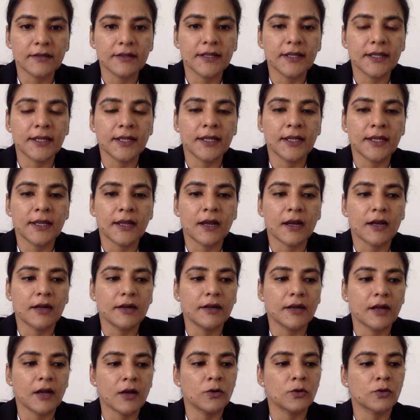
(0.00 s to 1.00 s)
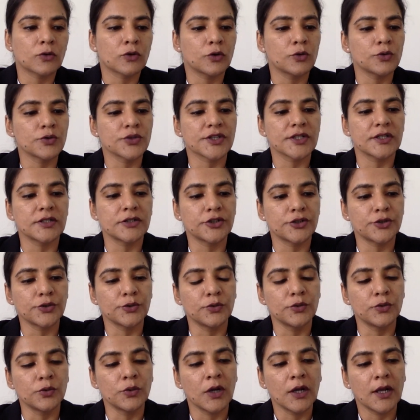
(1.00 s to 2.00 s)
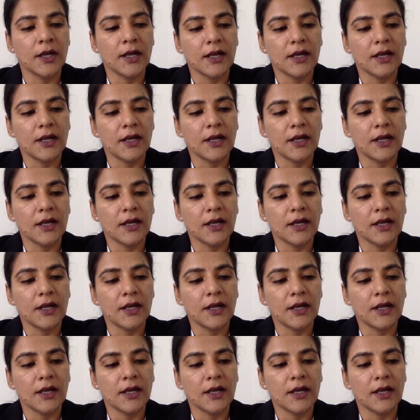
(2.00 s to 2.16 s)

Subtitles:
They are now closer to,